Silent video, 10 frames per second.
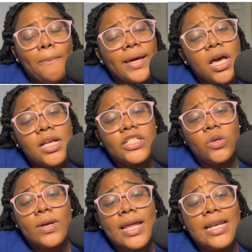because
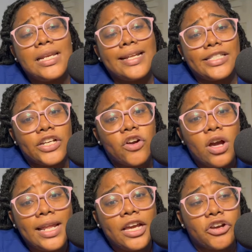you can
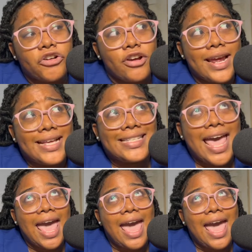literally create